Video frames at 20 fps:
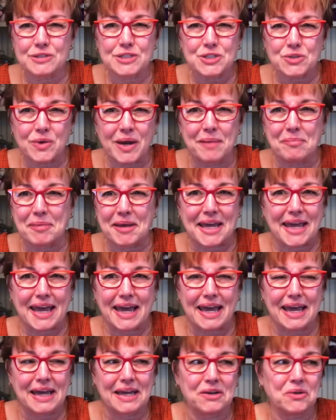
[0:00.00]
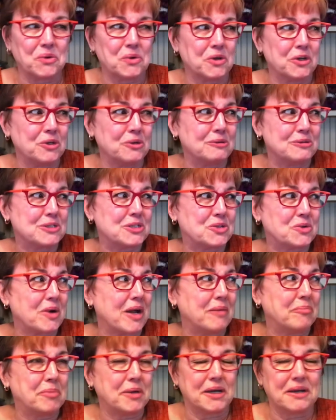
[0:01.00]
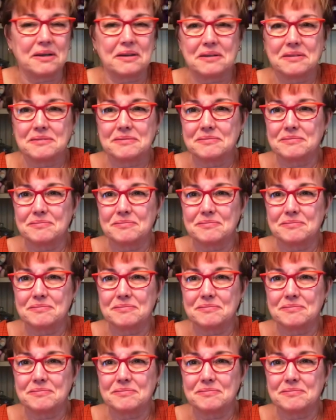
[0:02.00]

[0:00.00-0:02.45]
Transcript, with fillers: stripe a hat or you stripe a